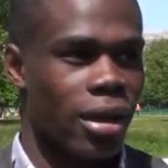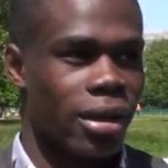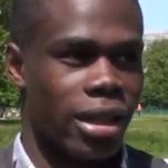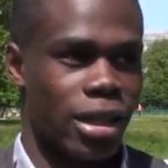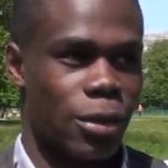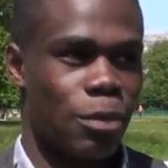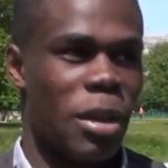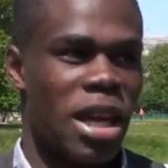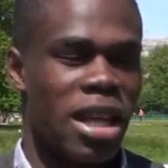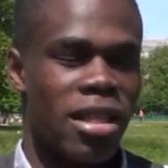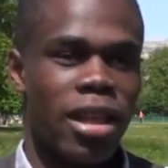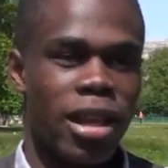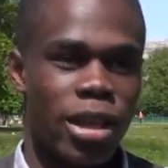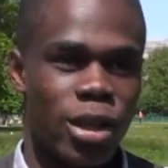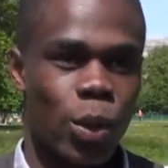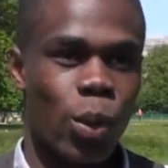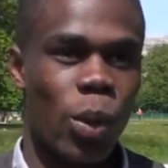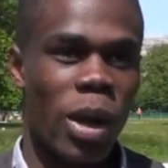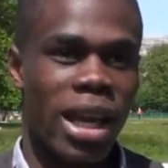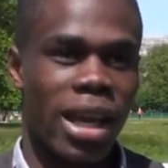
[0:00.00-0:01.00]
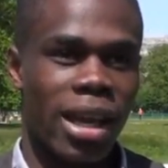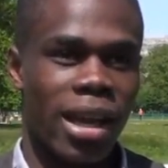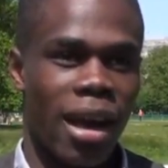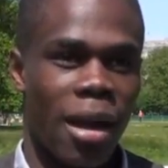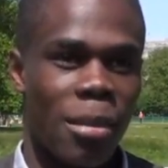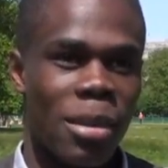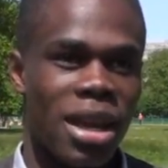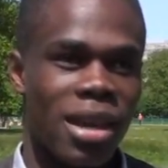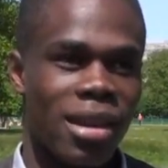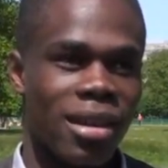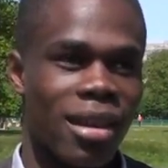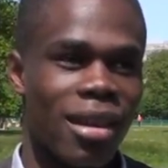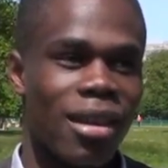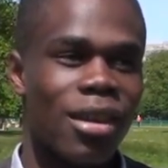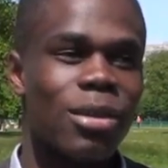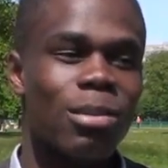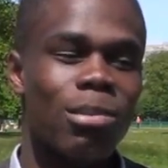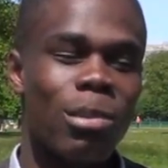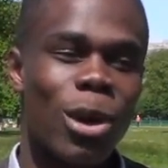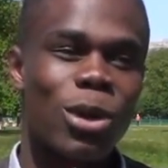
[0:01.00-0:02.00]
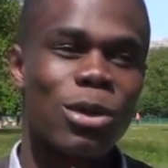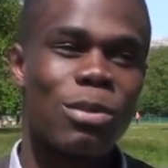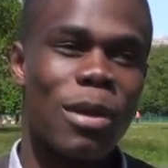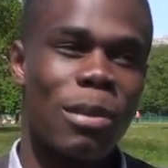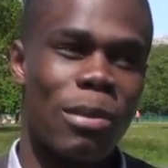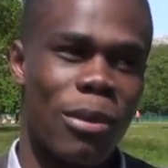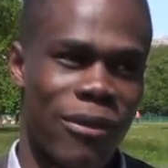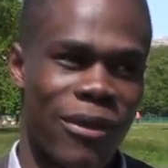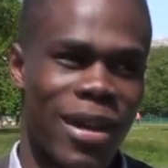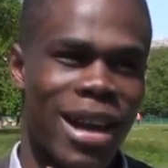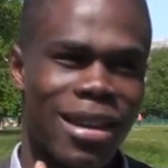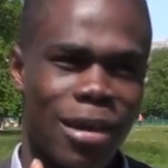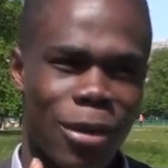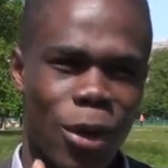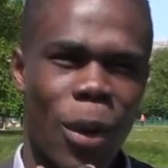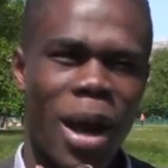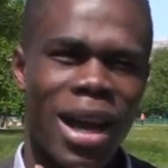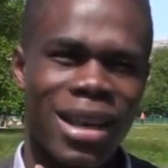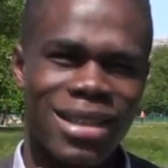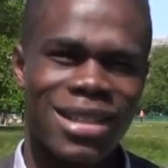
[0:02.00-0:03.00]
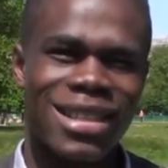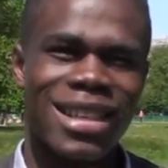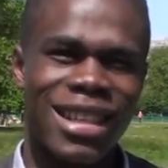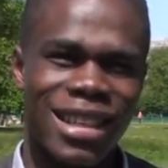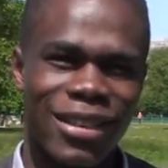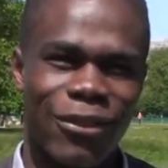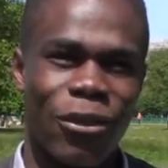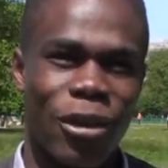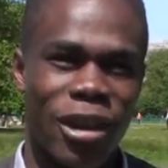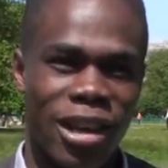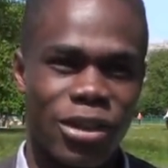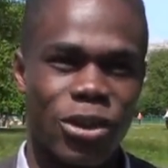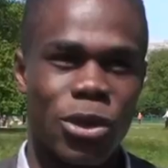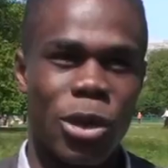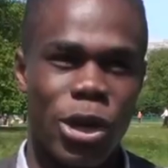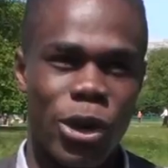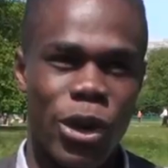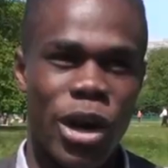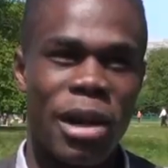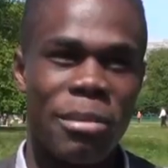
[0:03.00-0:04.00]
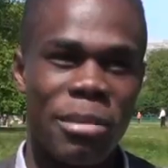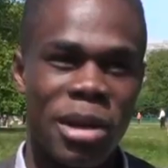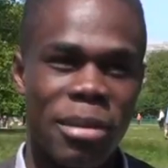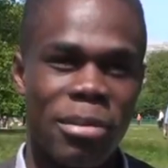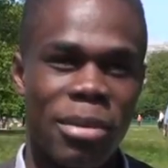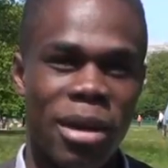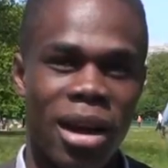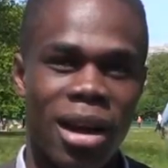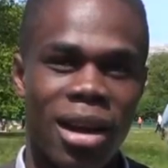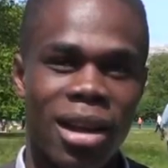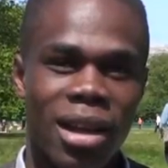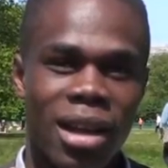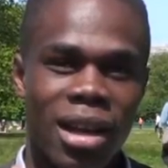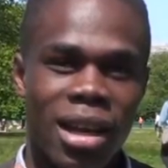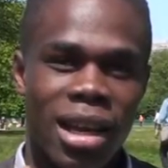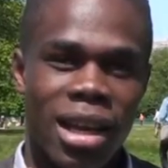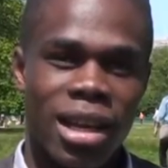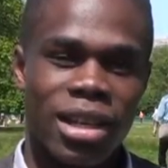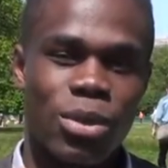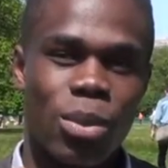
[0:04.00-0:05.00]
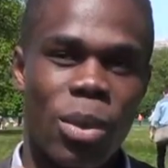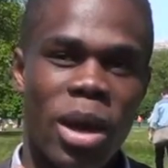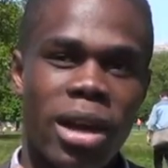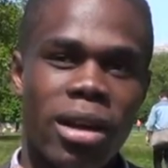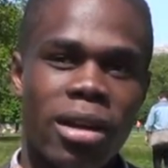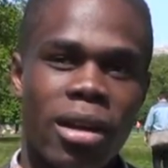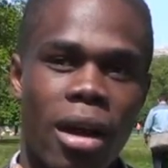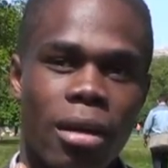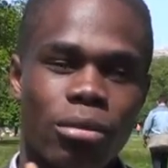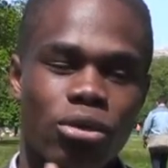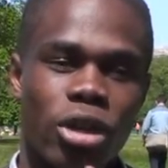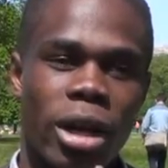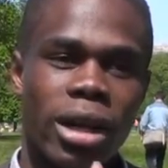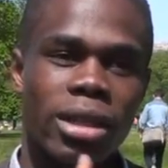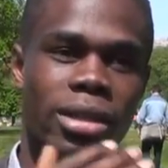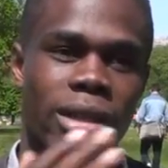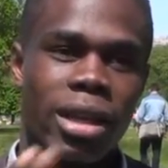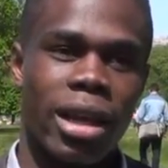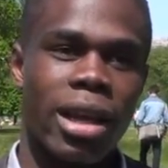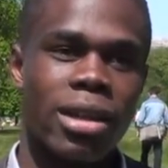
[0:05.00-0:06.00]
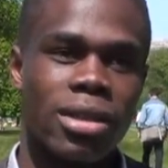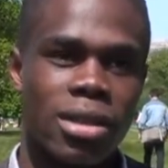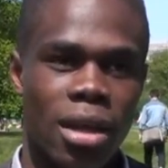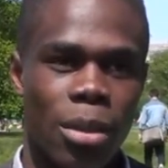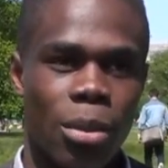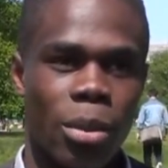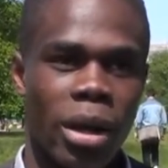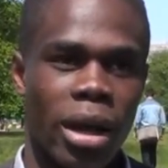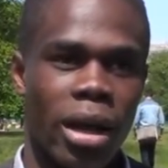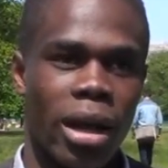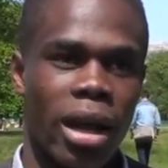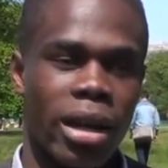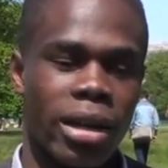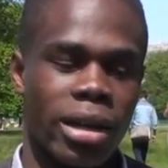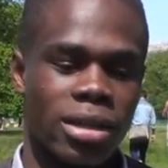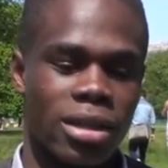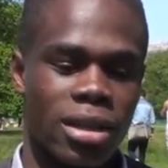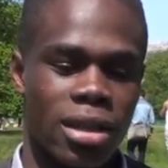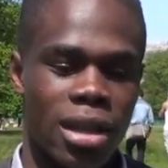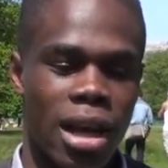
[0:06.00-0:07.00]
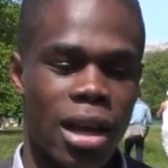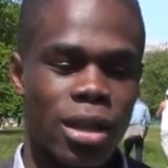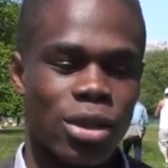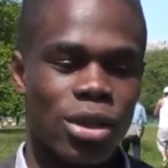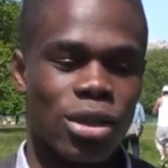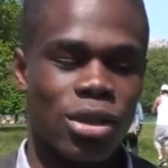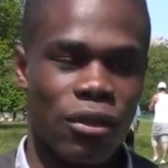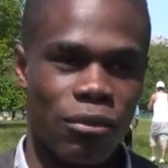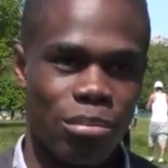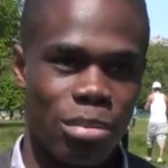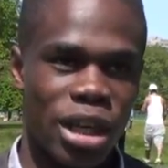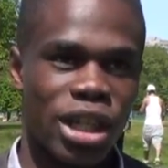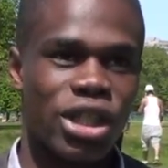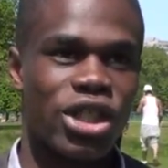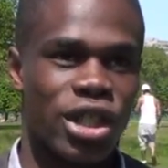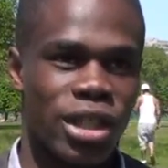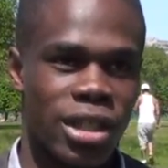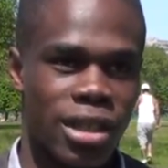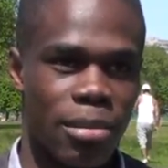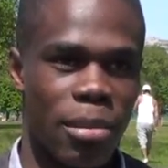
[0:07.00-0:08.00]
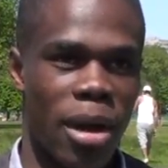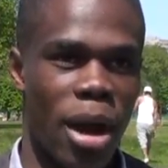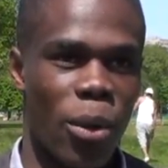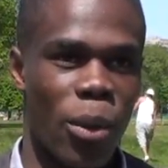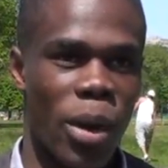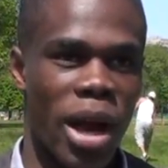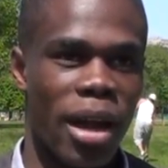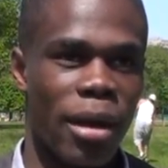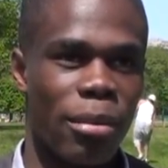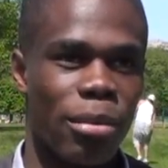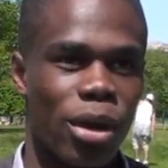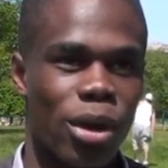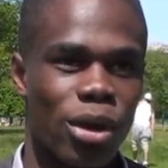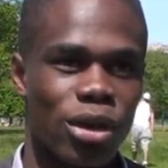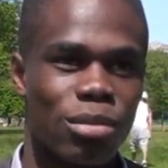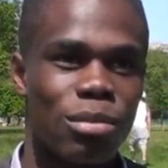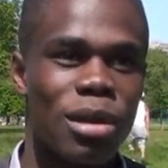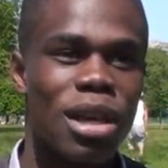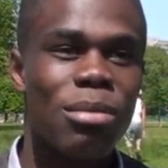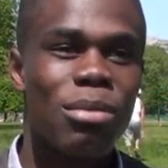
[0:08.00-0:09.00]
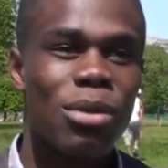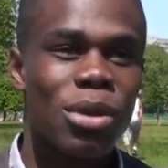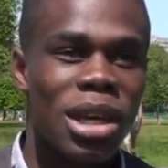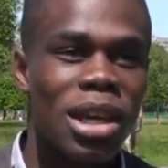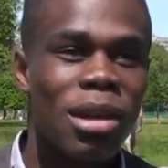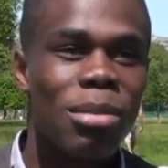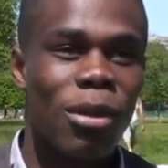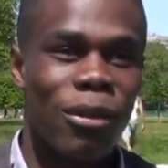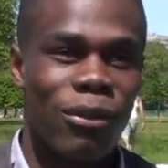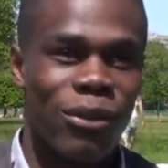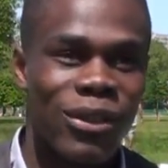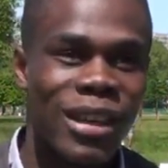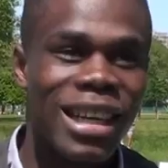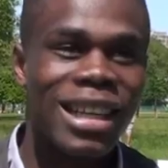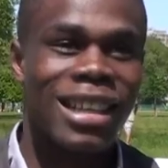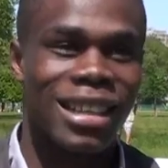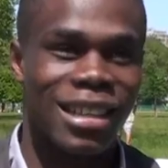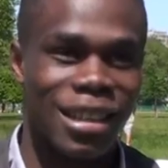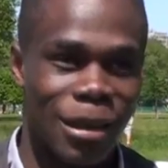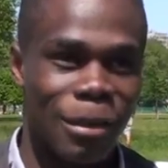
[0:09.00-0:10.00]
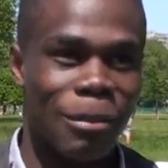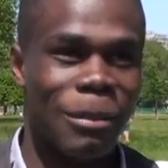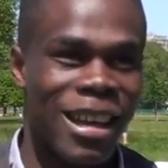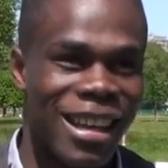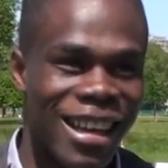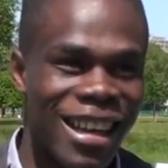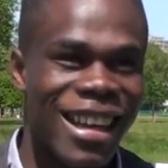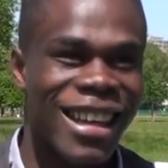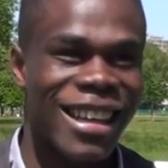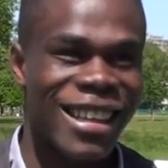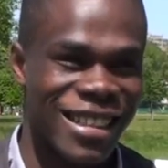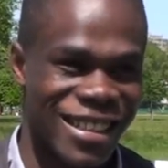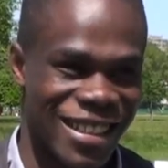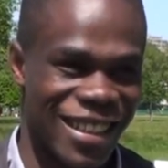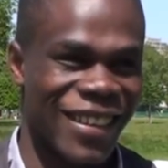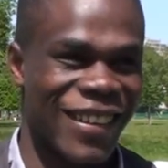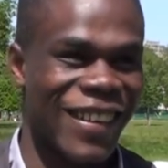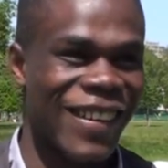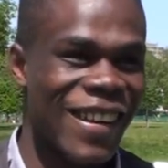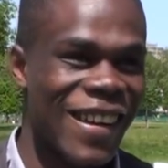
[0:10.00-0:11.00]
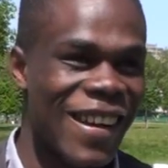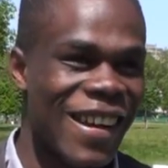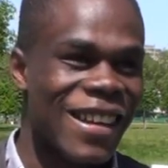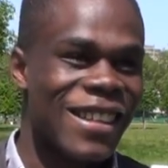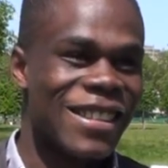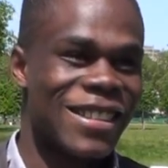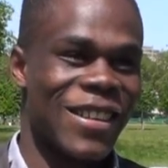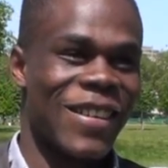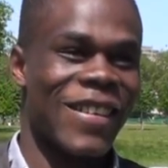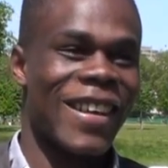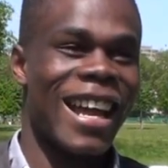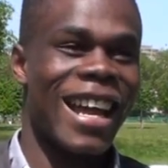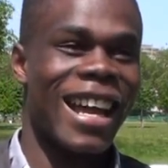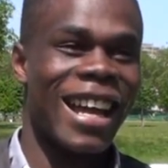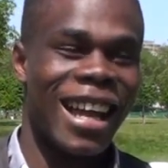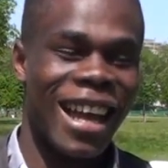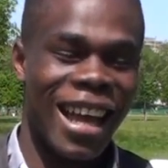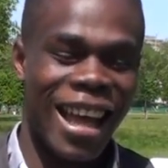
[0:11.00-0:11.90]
it's been this week. I mean, most people find it quite silly for it to annoy me, but it's when I'm trying to get somewhere and there's thousands of pigeons in my way because people keep on feeding them. So like,